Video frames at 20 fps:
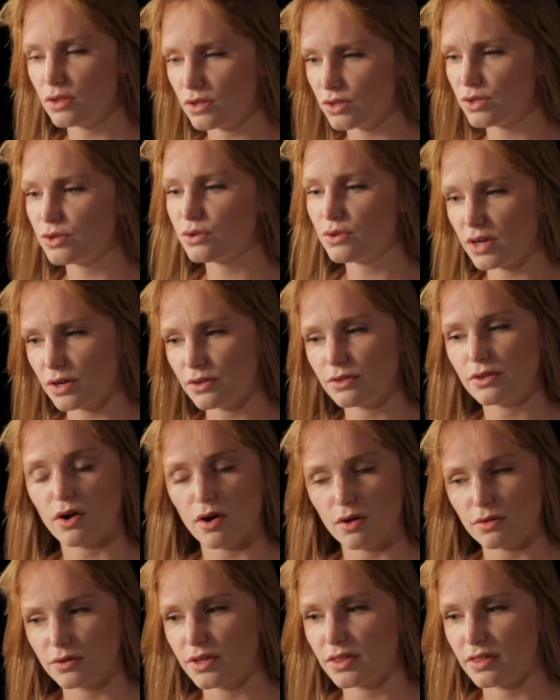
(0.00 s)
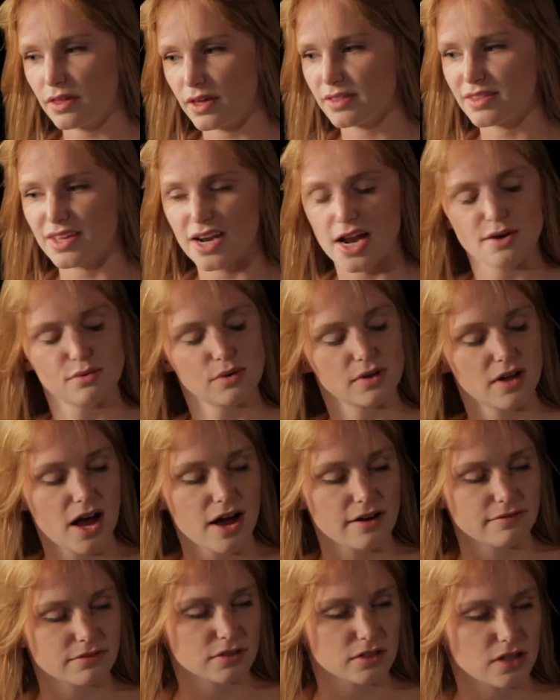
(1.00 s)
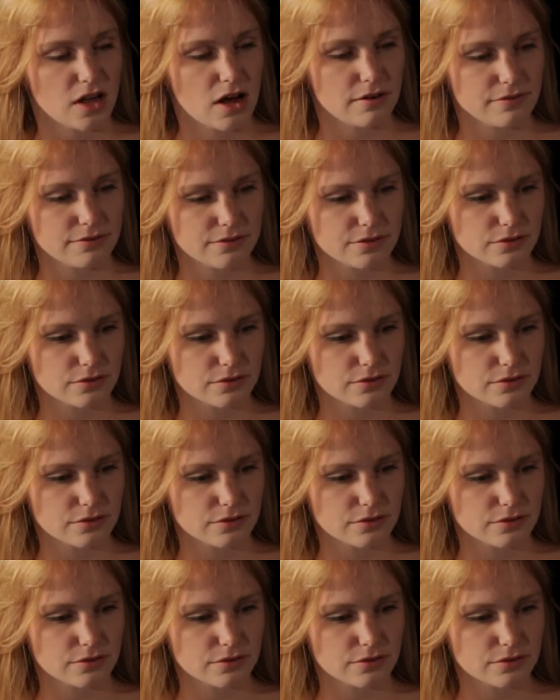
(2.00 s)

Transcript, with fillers: You killed the only thing that I will ever love.